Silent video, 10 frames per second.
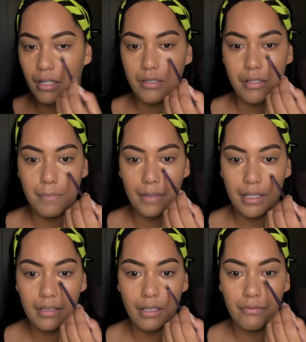I just
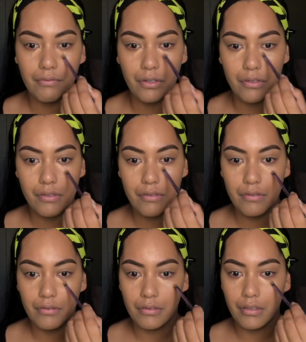blend out first
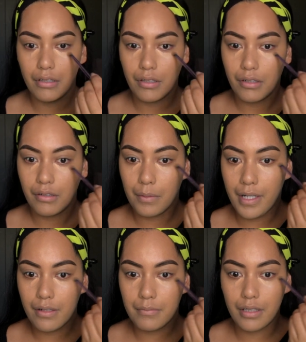the
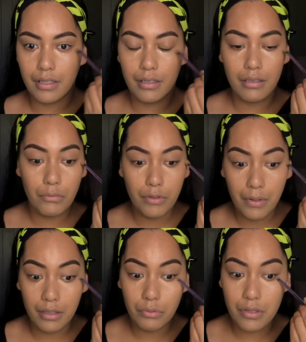bottom and
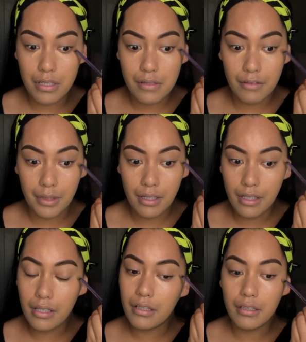move the product
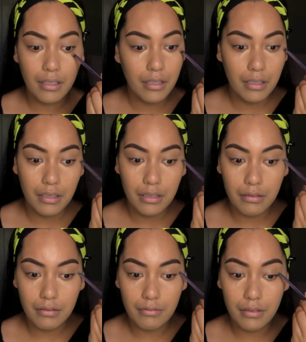towards the side of
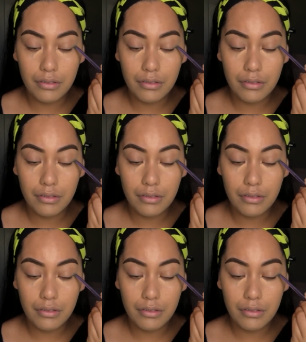my